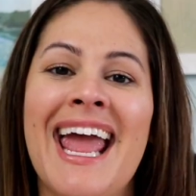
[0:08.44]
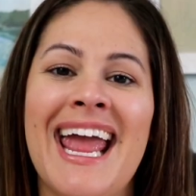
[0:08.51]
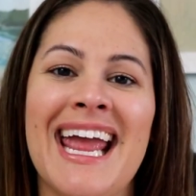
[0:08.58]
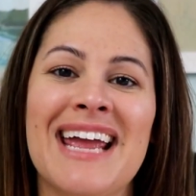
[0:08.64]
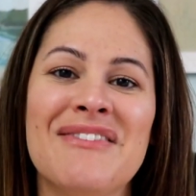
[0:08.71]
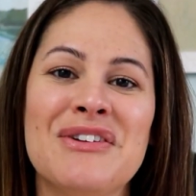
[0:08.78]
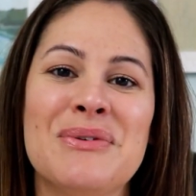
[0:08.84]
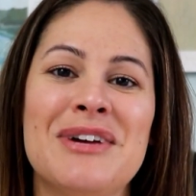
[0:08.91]

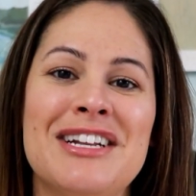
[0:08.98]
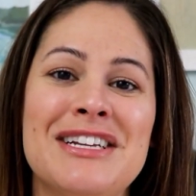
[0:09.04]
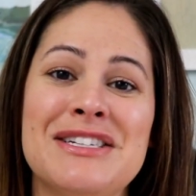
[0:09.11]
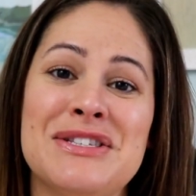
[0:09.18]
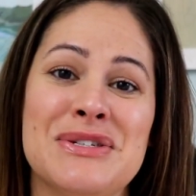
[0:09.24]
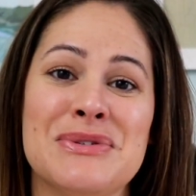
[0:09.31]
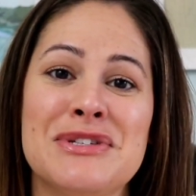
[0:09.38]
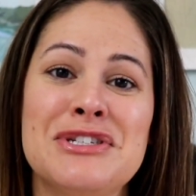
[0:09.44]
Hey everyone,
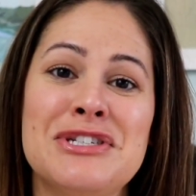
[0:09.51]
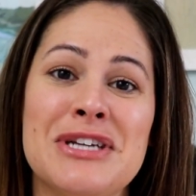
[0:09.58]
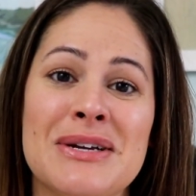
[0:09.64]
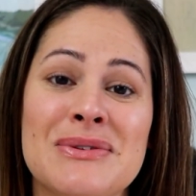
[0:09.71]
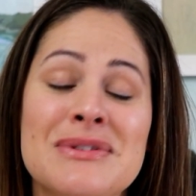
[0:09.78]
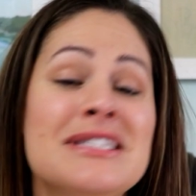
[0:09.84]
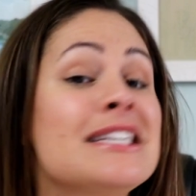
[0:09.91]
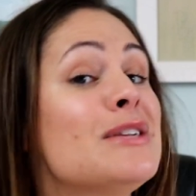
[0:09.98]
it's Susan
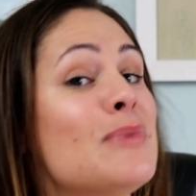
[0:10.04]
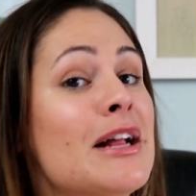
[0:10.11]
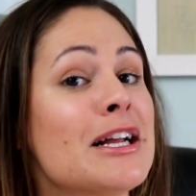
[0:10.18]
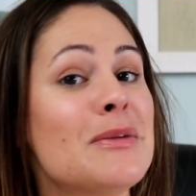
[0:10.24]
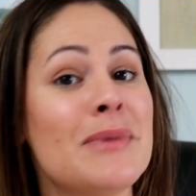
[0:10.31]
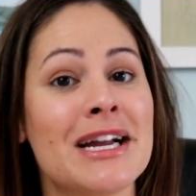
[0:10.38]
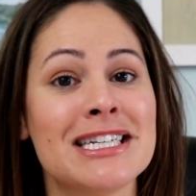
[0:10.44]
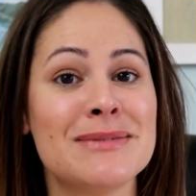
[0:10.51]
Jones and
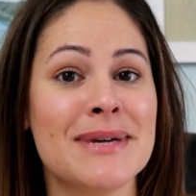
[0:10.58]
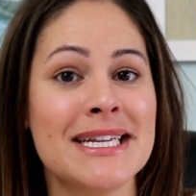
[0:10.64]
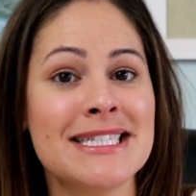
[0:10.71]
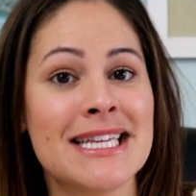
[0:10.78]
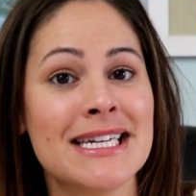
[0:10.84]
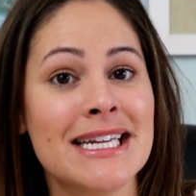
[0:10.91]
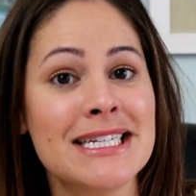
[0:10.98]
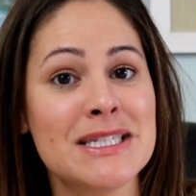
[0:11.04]
welcome back to my
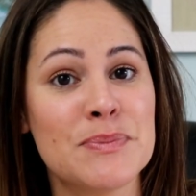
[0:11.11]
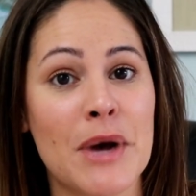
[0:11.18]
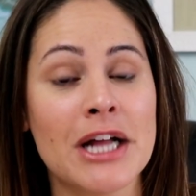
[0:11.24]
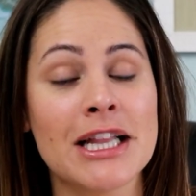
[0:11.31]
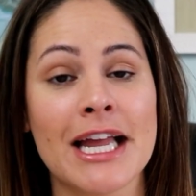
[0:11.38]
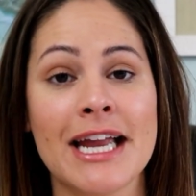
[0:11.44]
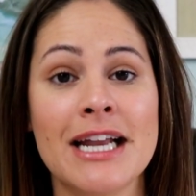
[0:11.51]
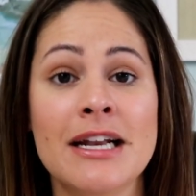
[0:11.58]
Sunday
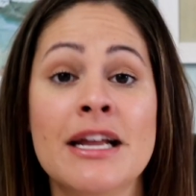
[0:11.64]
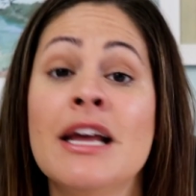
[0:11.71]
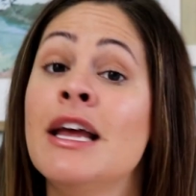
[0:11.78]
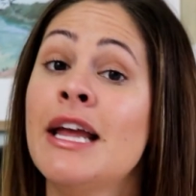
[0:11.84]
Spotlight.